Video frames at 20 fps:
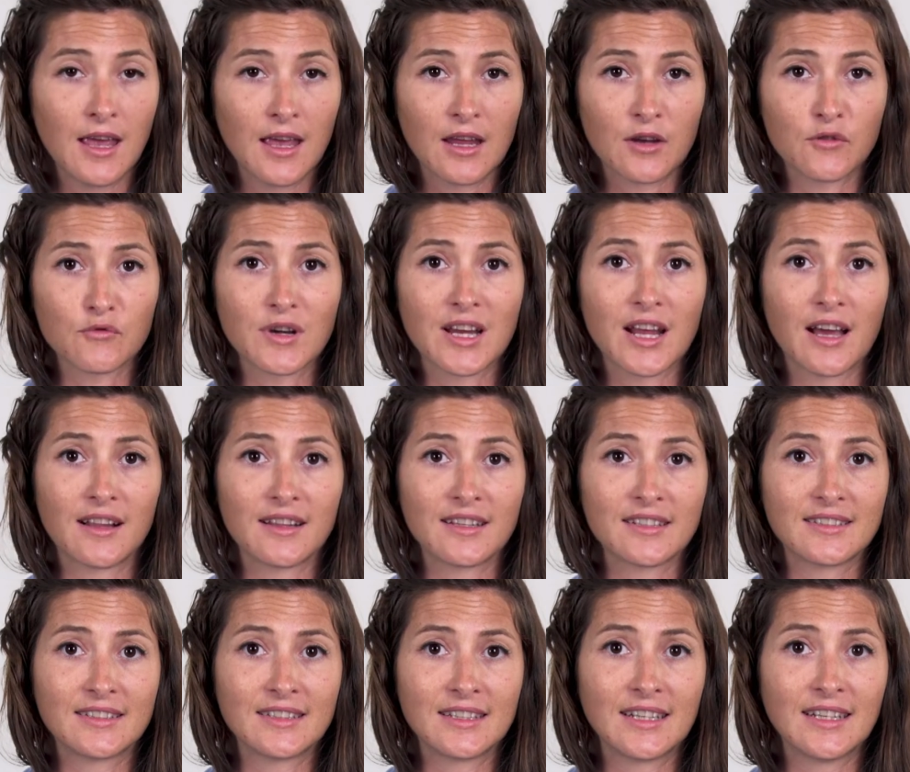In
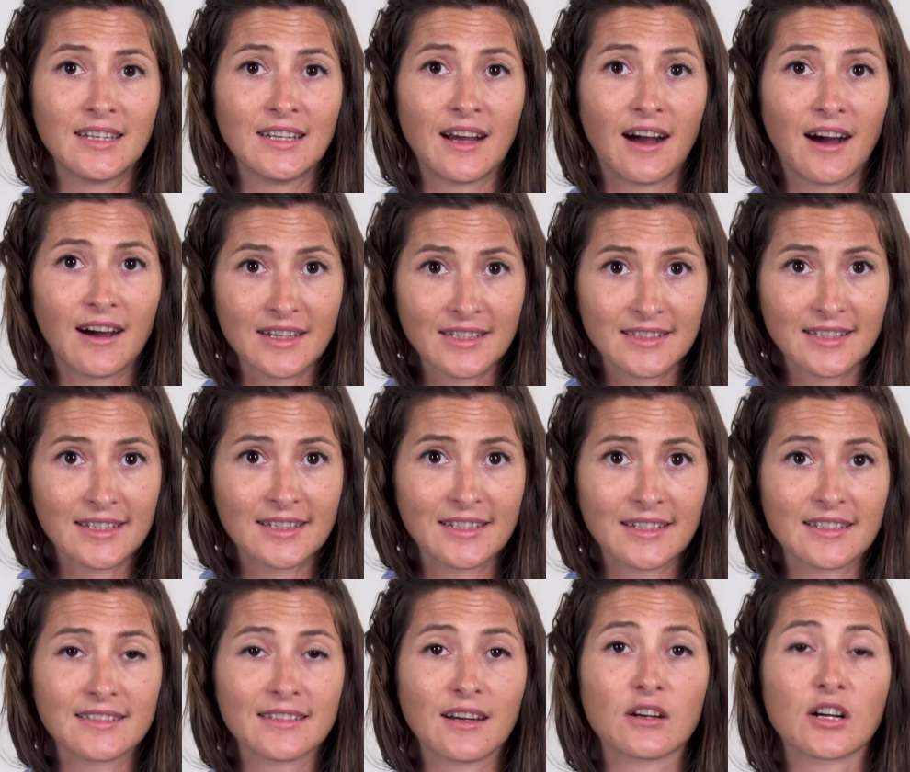reality,
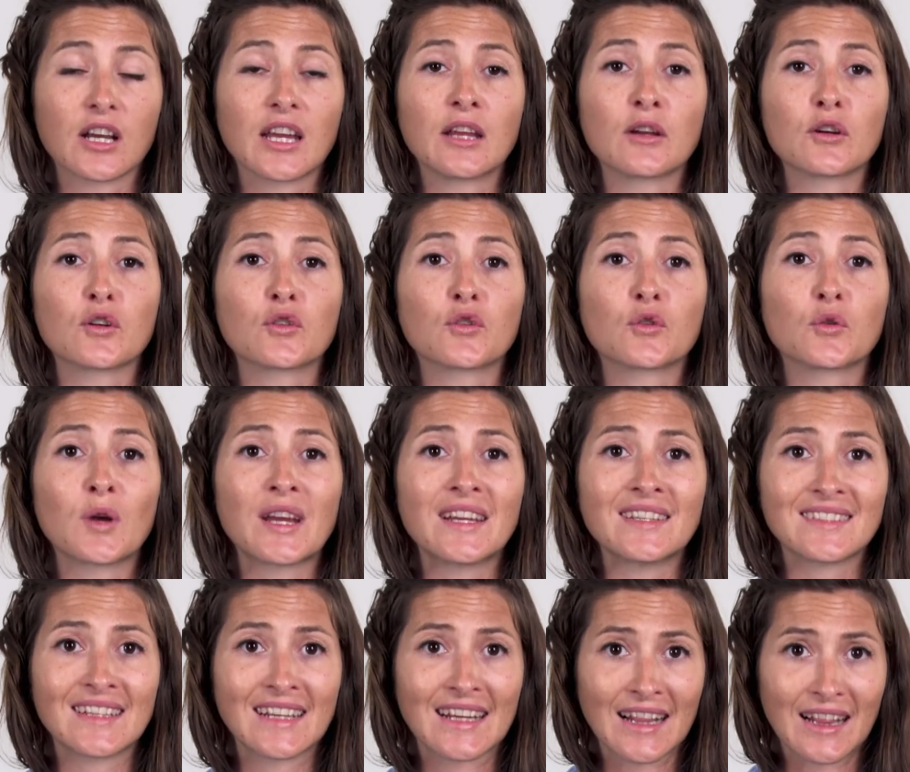ICTs are
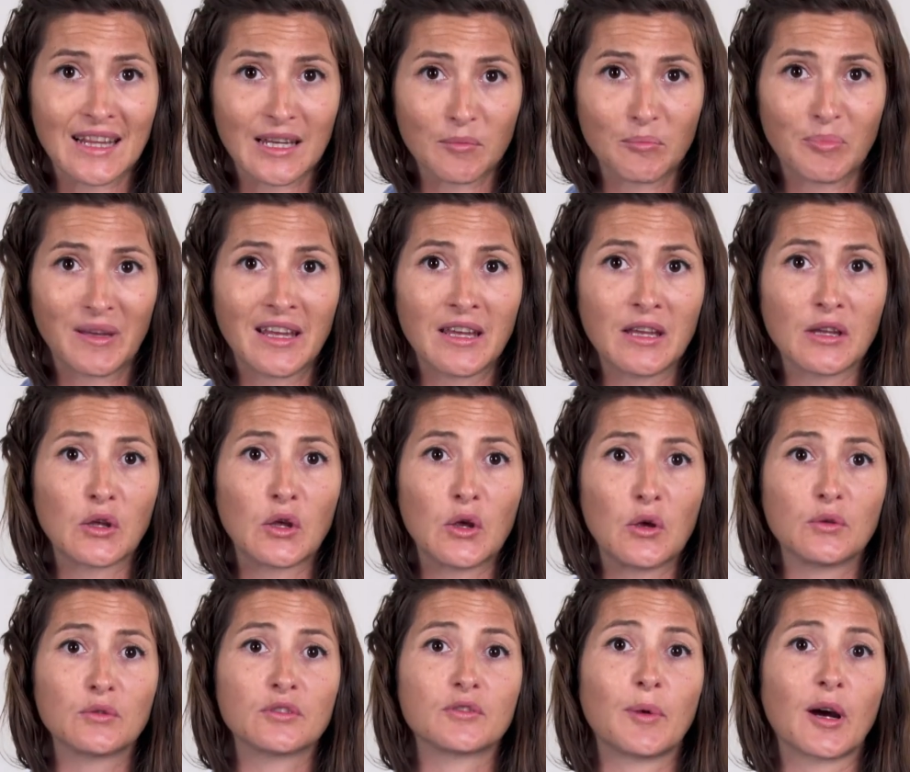increasingly being
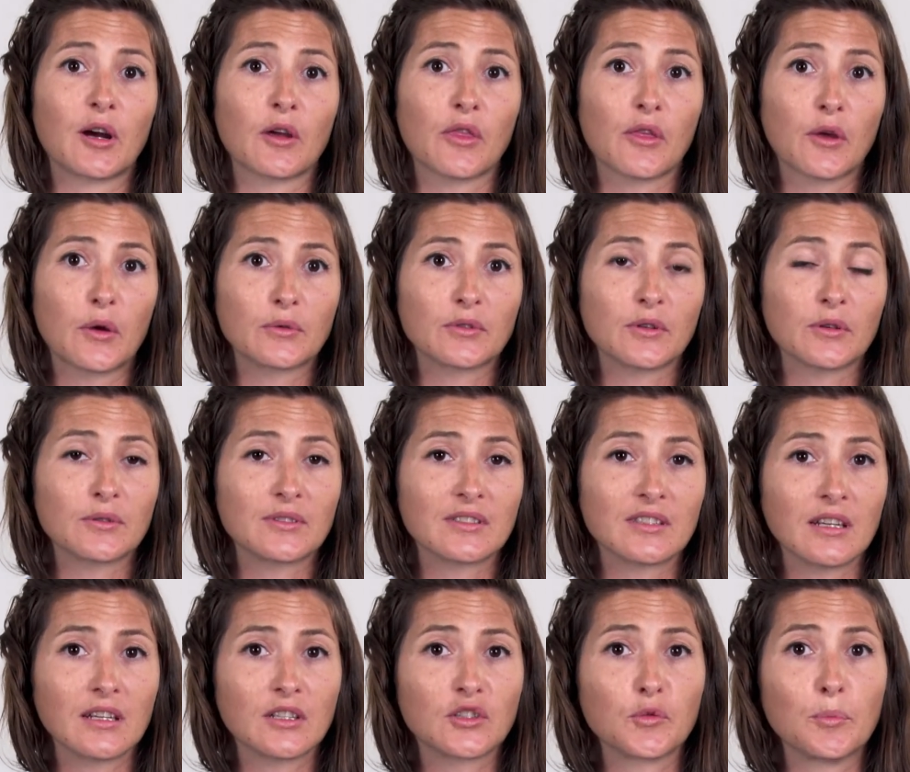used by those who
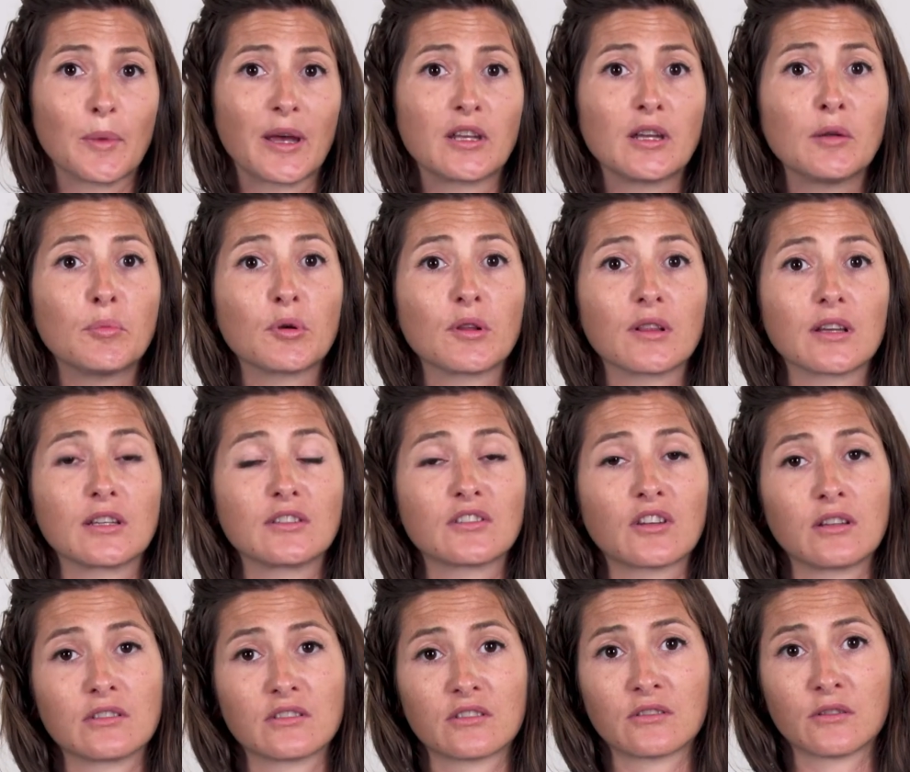seek to manipulate
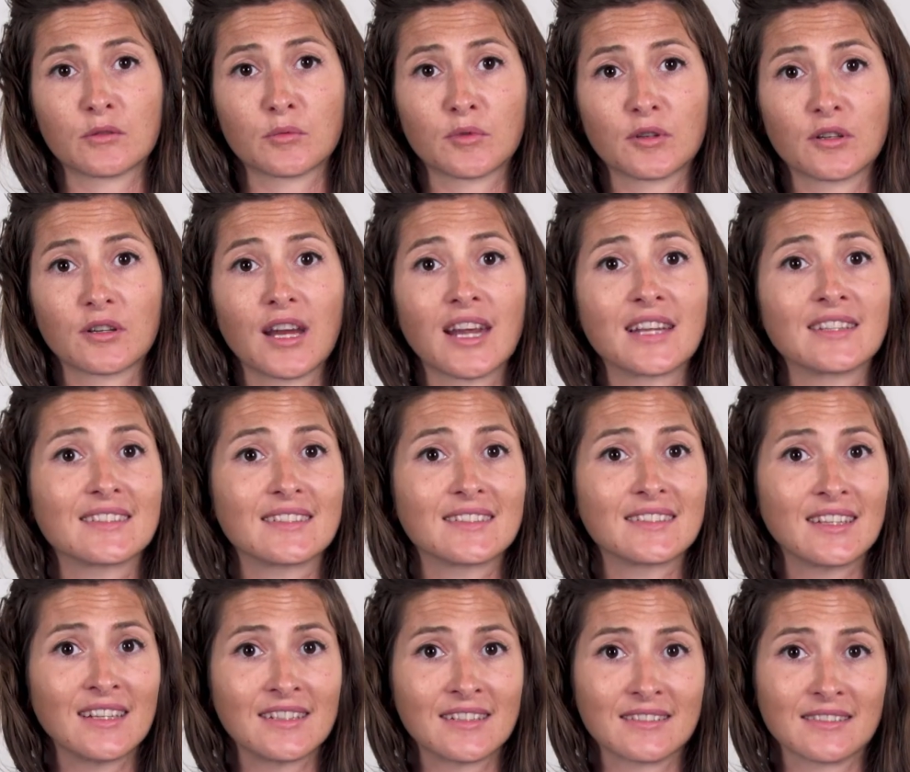consumer and
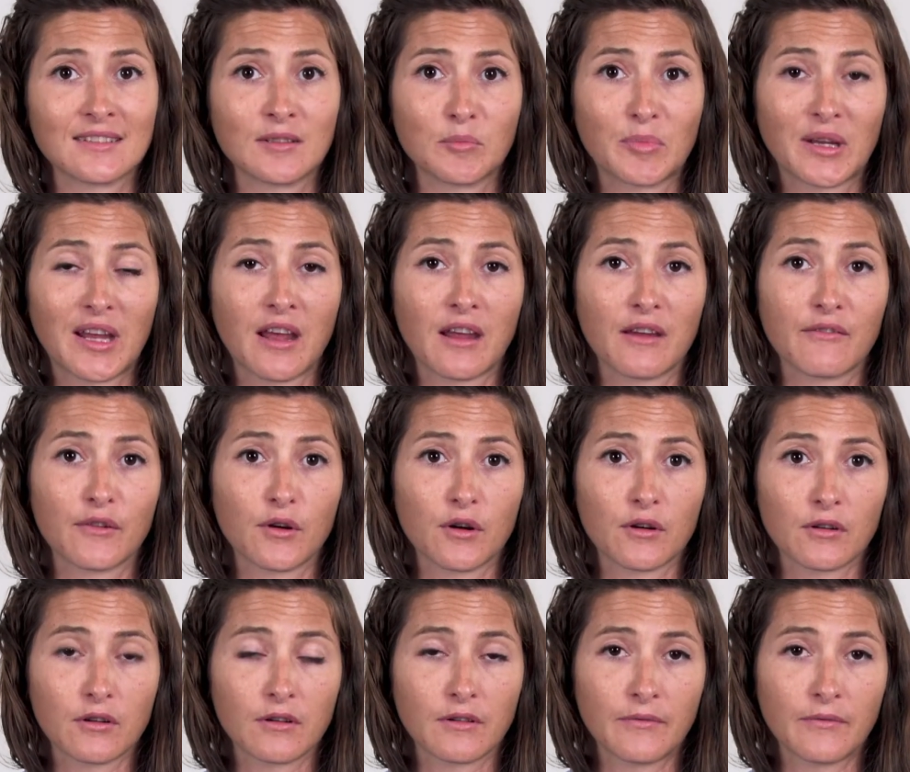citizen behavior.